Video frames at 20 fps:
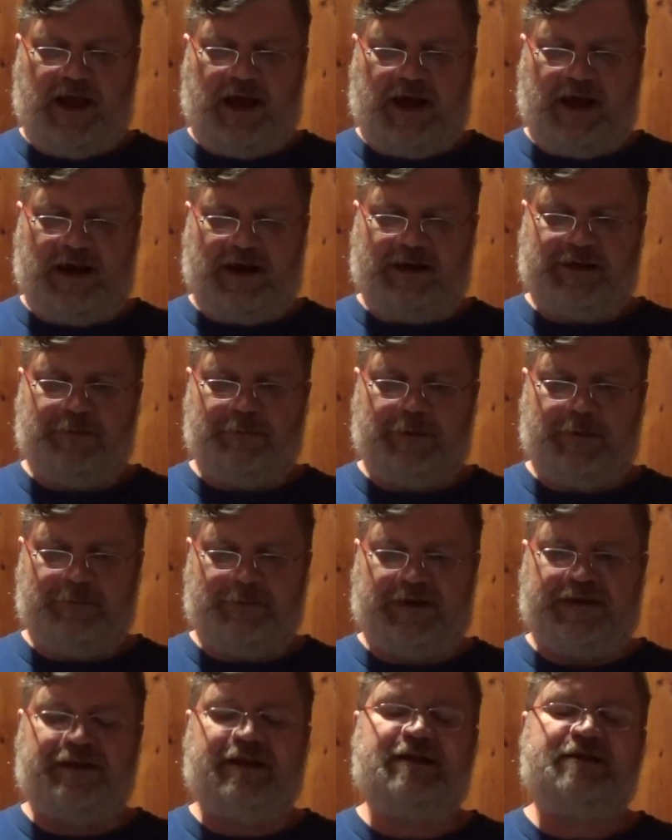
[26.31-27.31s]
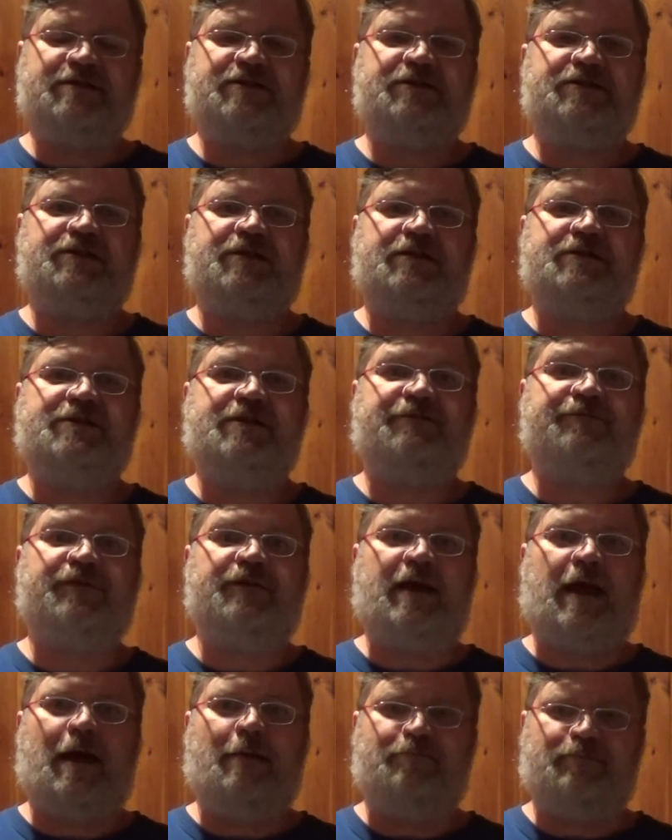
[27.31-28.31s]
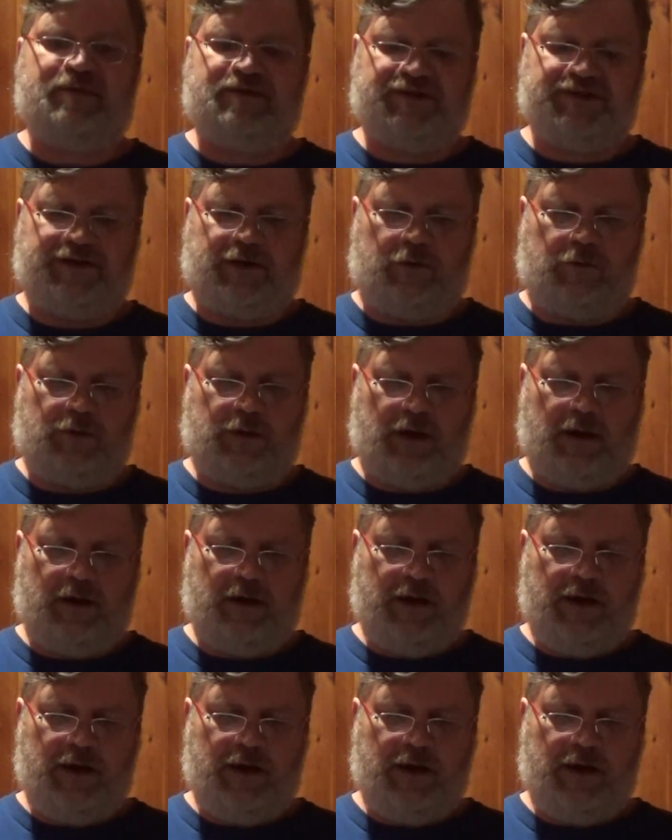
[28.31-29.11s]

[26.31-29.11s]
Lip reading: But this is a different episode.